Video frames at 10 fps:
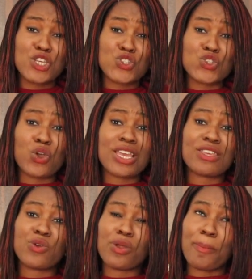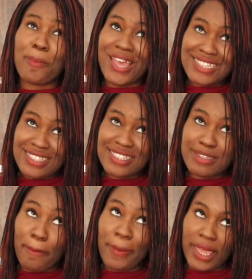So your
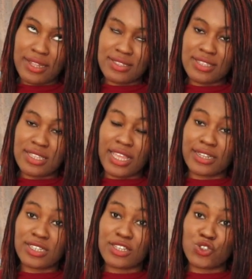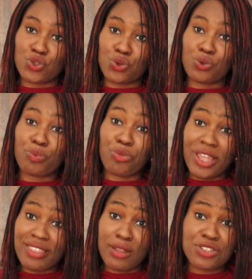best bet is actually to
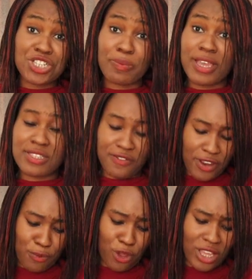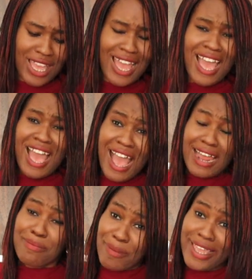break down the GPHC framework
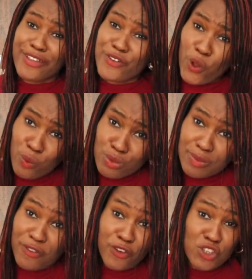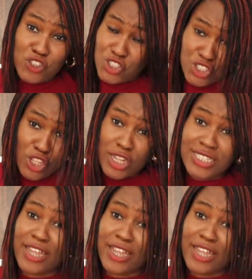and make notes before you start.